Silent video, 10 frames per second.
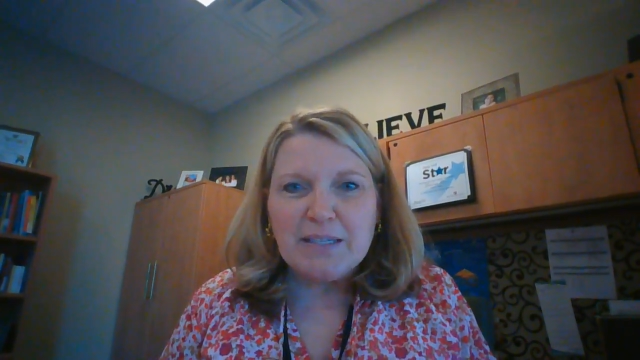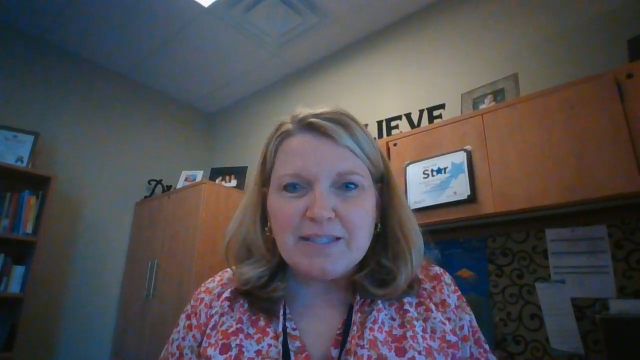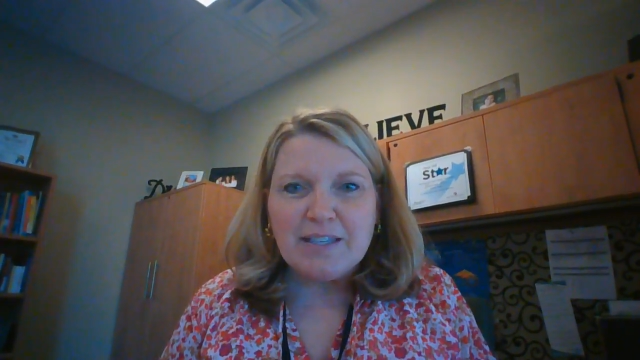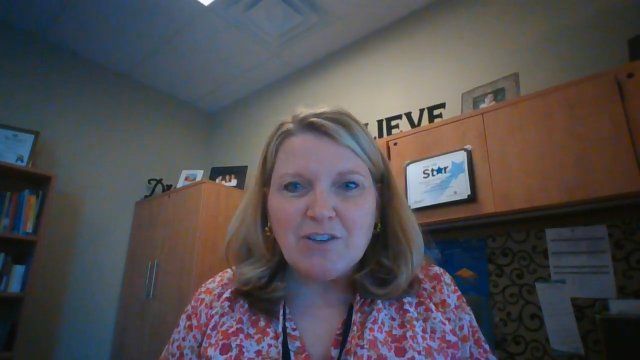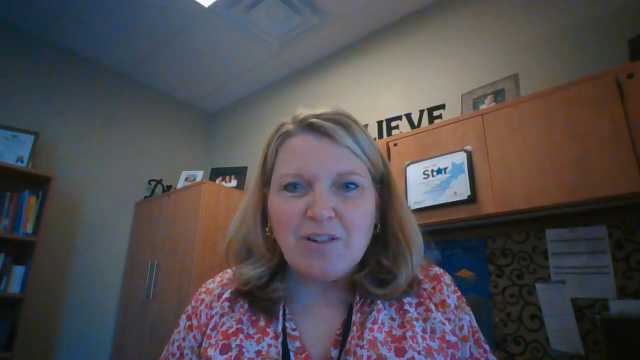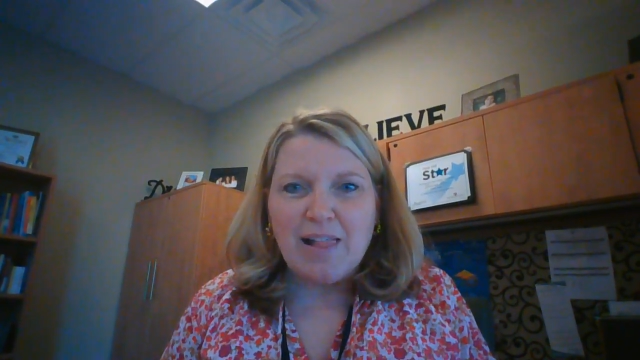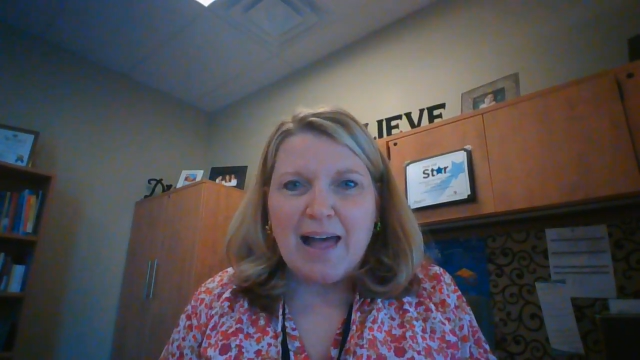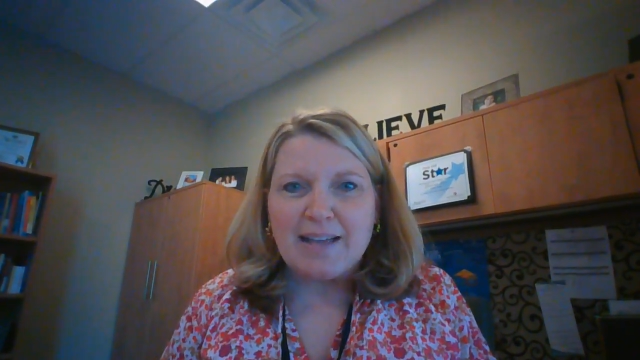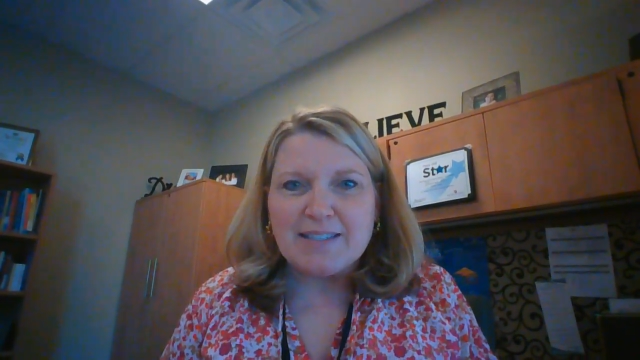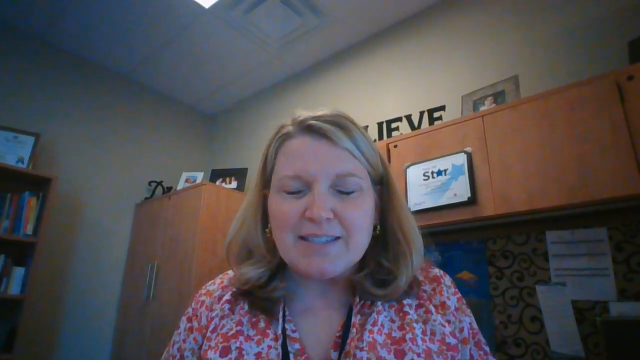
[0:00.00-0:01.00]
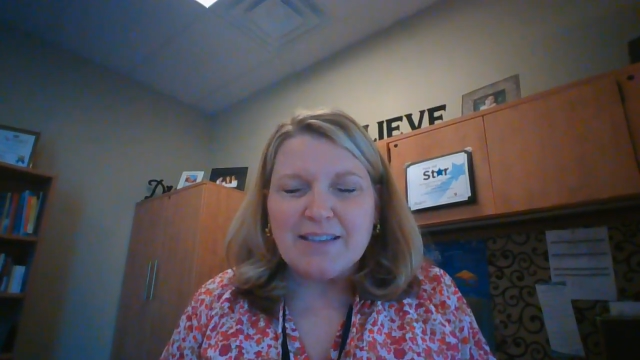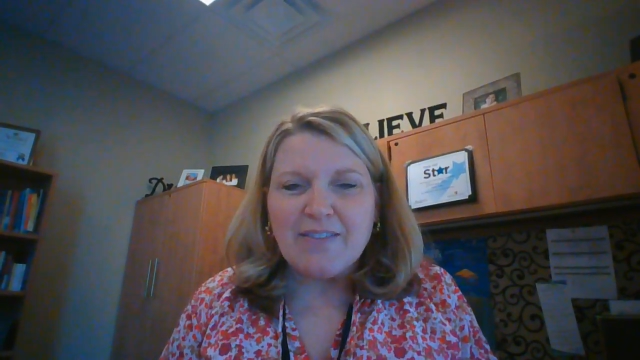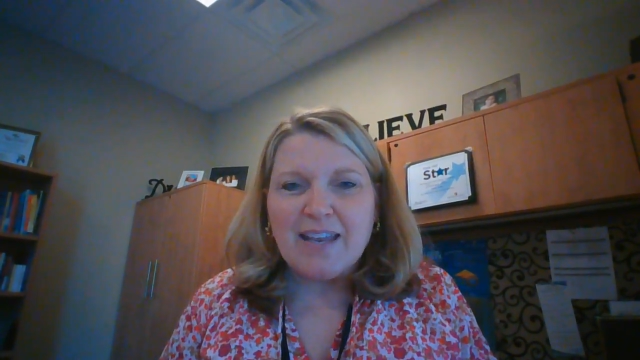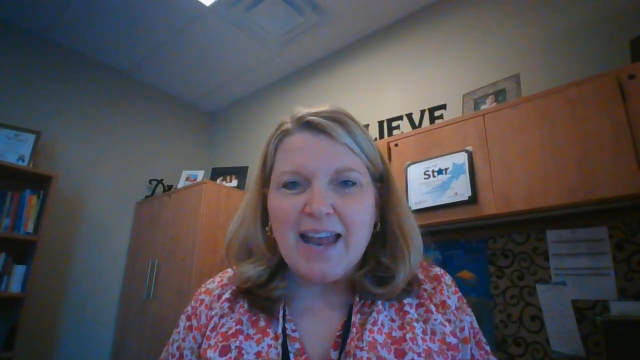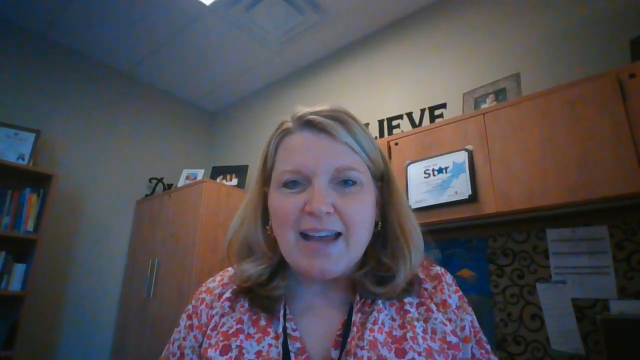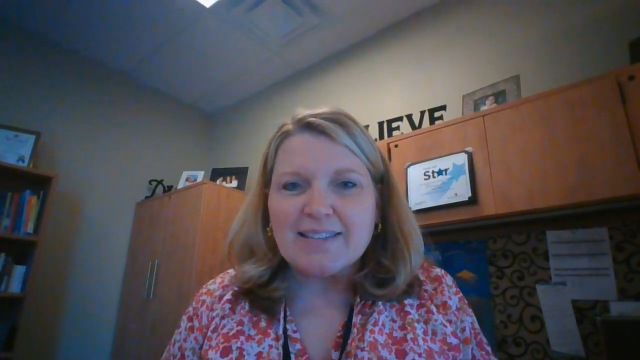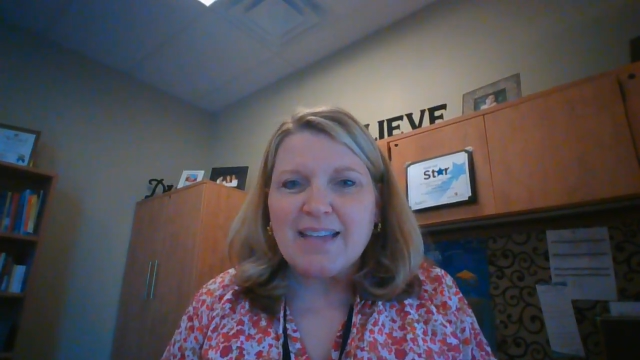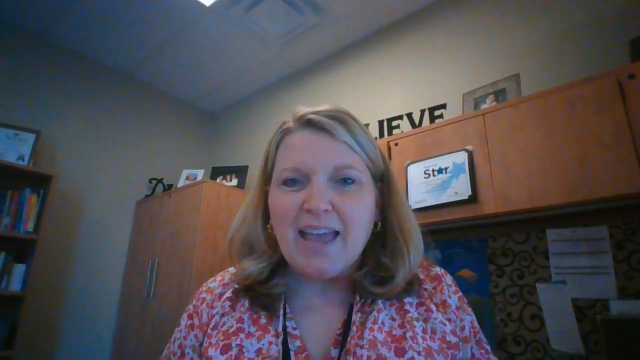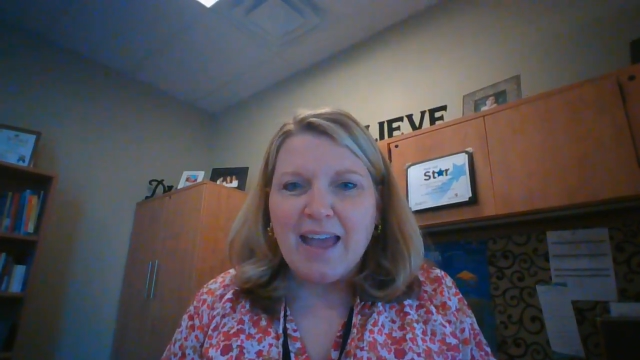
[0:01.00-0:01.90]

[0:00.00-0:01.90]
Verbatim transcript: single class that has